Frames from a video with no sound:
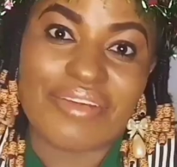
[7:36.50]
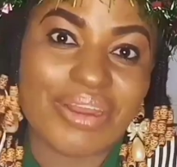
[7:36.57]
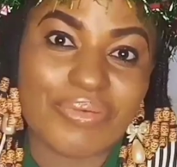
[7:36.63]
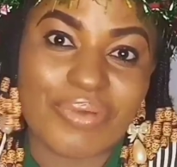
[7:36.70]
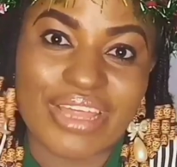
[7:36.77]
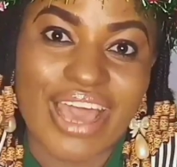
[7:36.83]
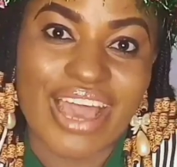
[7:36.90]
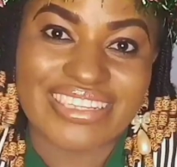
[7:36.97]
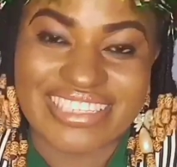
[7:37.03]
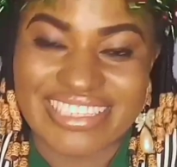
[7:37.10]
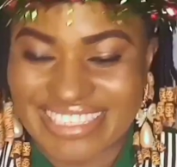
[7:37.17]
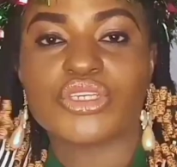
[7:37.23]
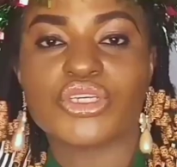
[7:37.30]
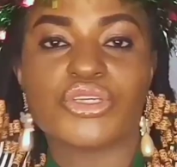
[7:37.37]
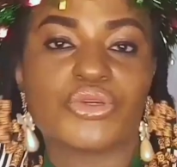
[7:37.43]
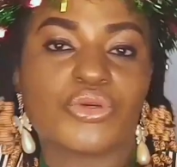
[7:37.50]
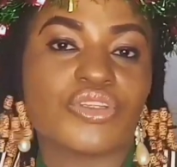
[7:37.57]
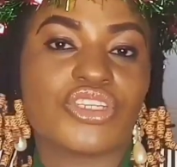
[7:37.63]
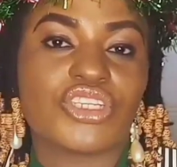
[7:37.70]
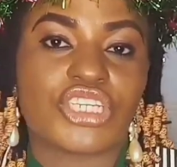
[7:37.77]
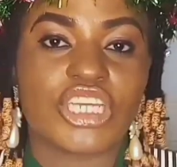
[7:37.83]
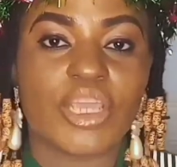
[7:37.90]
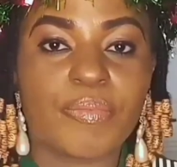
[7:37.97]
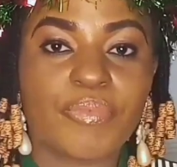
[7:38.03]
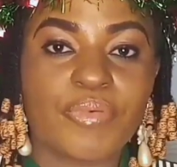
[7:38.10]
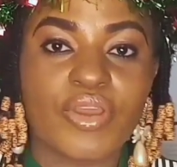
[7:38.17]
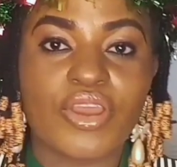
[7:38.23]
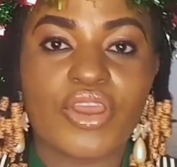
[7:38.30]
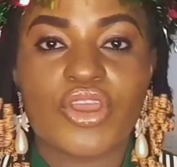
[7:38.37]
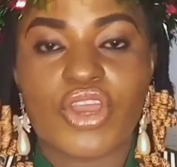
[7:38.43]
it with us. So do cheap
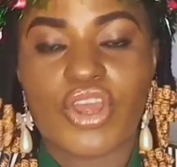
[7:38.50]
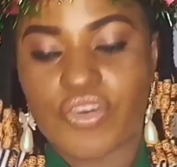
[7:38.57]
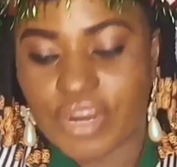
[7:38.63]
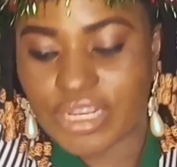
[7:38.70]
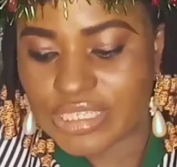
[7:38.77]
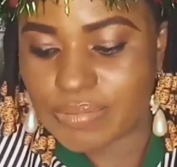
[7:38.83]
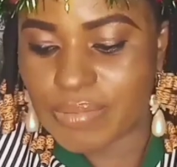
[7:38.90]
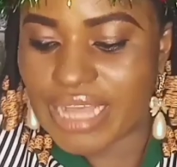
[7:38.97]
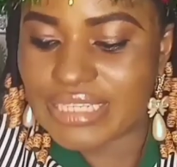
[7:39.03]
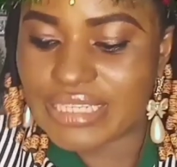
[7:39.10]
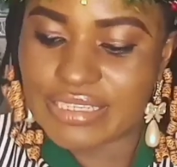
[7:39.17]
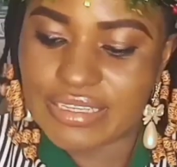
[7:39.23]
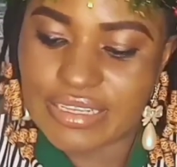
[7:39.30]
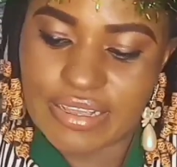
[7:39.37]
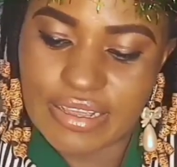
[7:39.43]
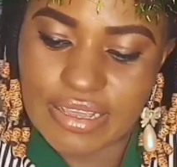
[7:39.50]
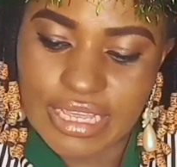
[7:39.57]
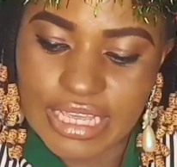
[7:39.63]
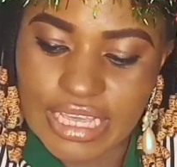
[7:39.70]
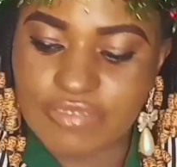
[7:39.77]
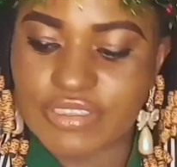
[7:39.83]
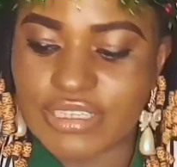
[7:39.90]
Christmas gift